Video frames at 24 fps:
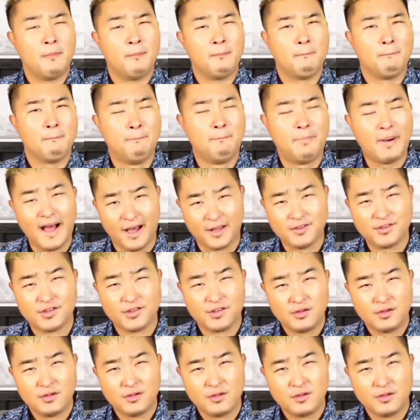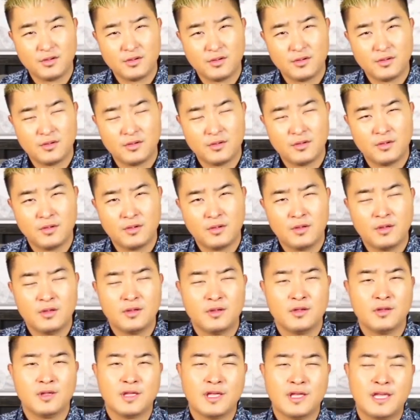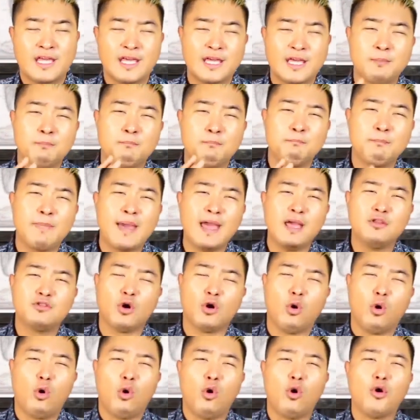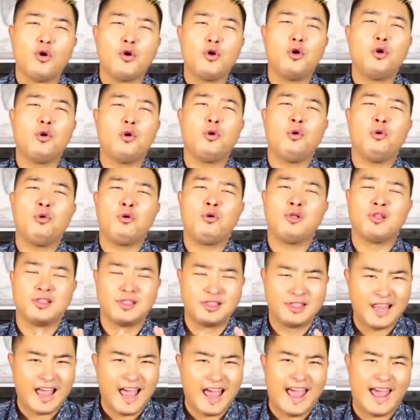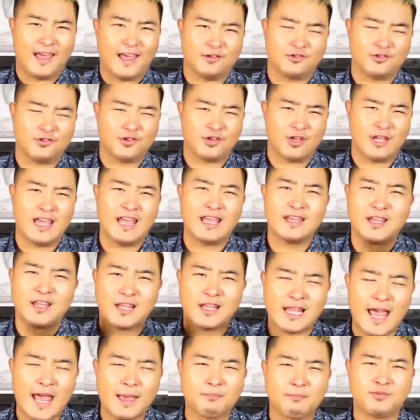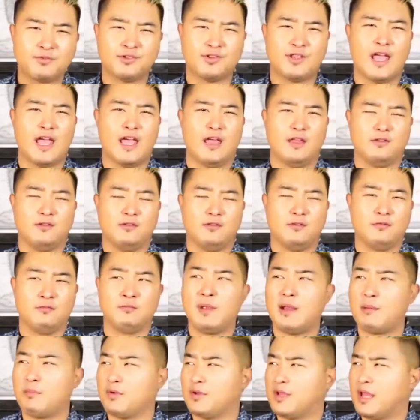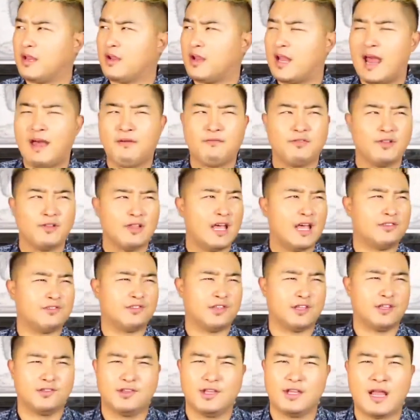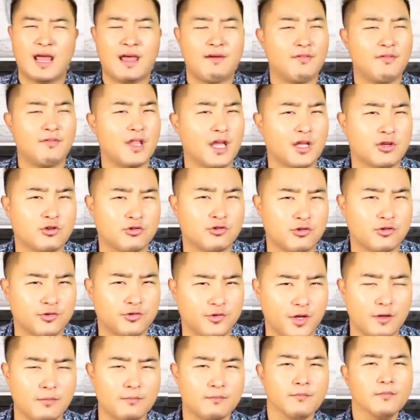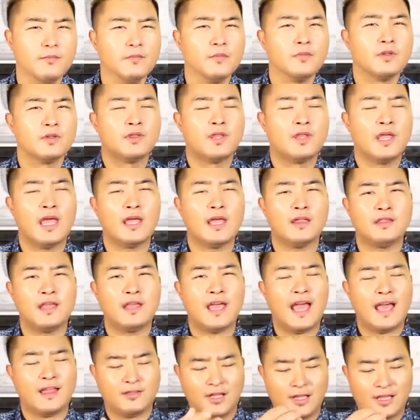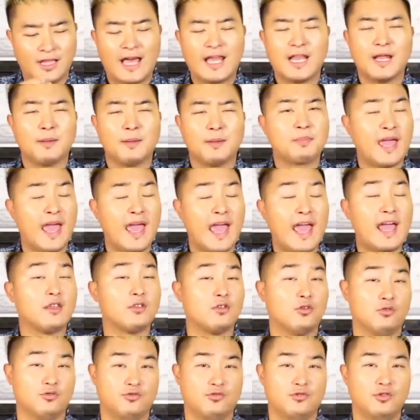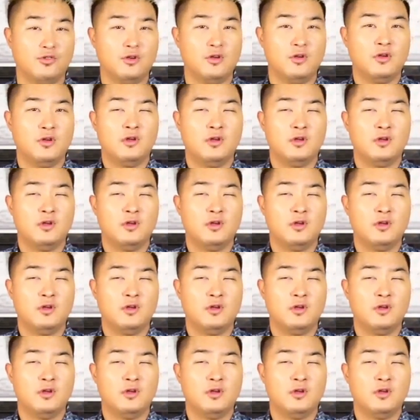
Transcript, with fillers: But he made the oil last in the lampstand. Remember, they didn't have lights like this. They didn't have electricity. They had to light up candles,